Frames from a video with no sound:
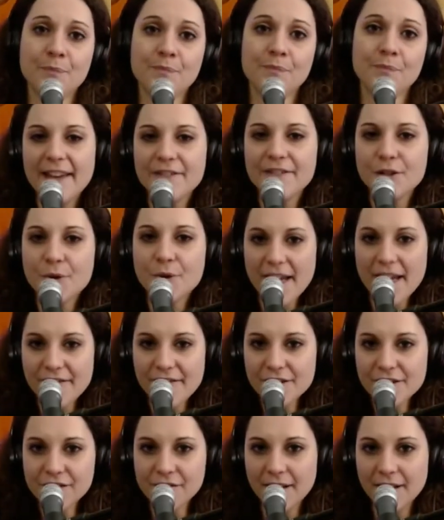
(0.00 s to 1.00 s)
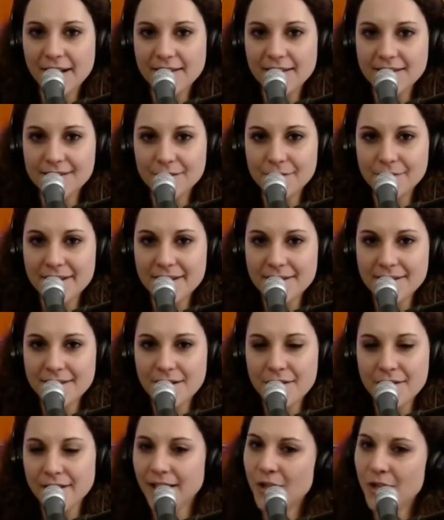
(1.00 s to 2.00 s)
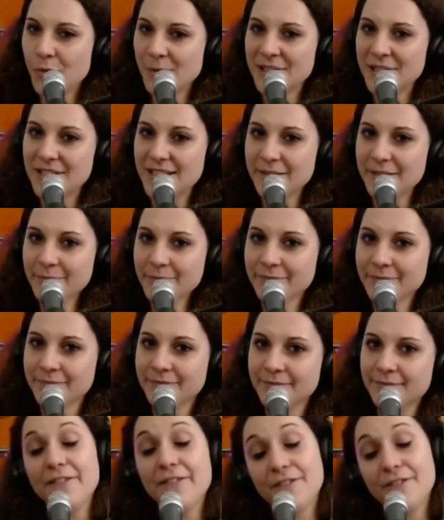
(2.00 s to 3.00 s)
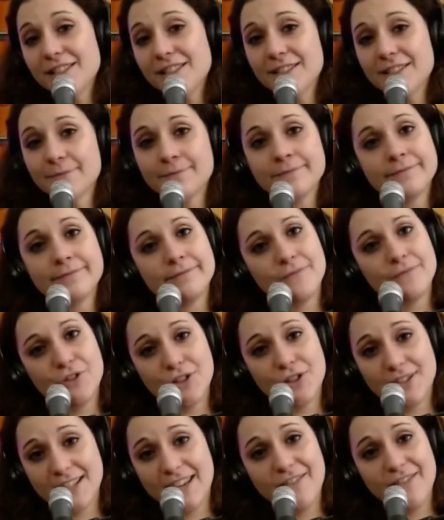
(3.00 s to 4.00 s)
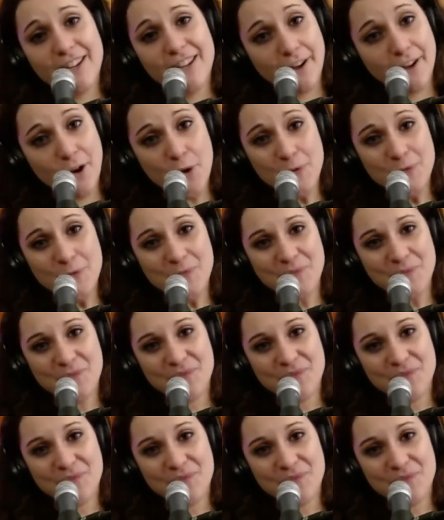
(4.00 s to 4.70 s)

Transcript: Have you ever tried to write a song in OpenD? If not, just give it a go.